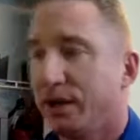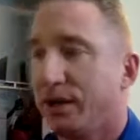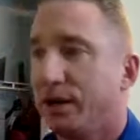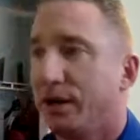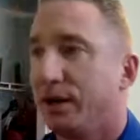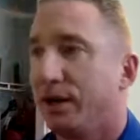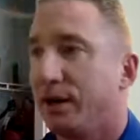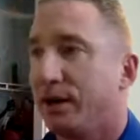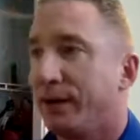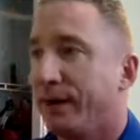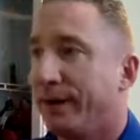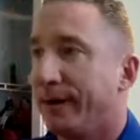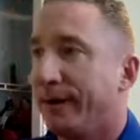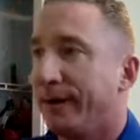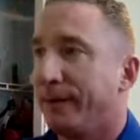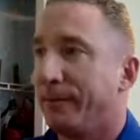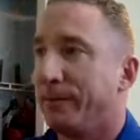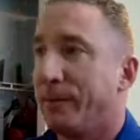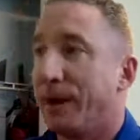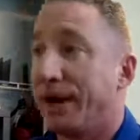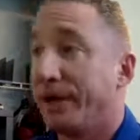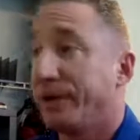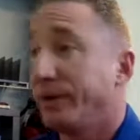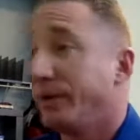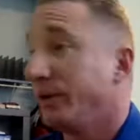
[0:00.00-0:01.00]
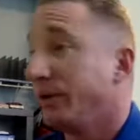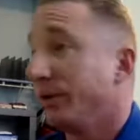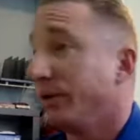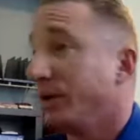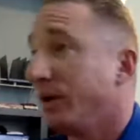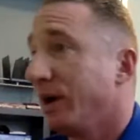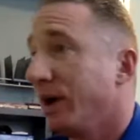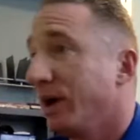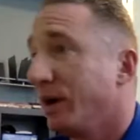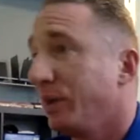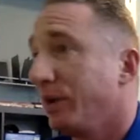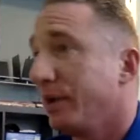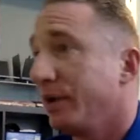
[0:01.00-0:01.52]
I don't know
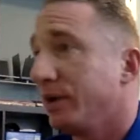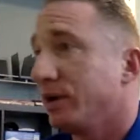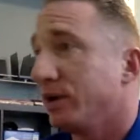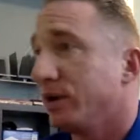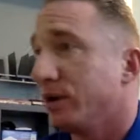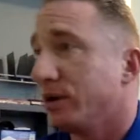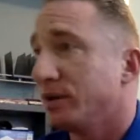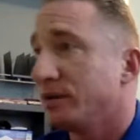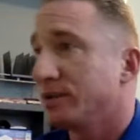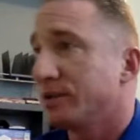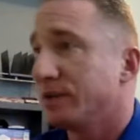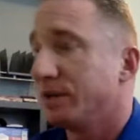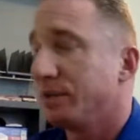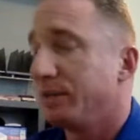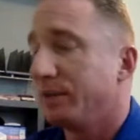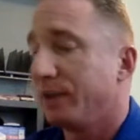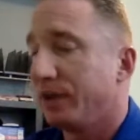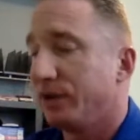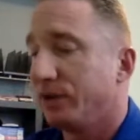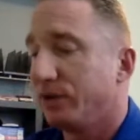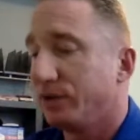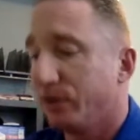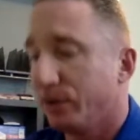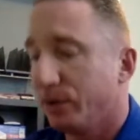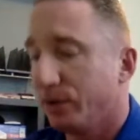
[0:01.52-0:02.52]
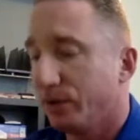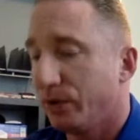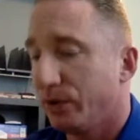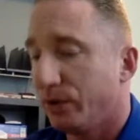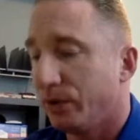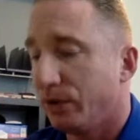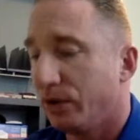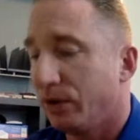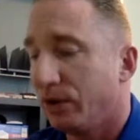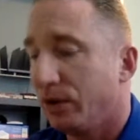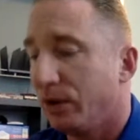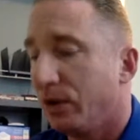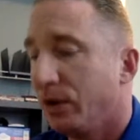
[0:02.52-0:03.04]
how many calls I made
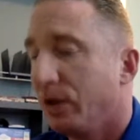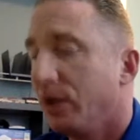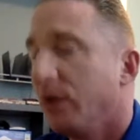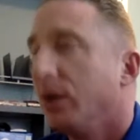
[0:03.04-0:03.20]
total.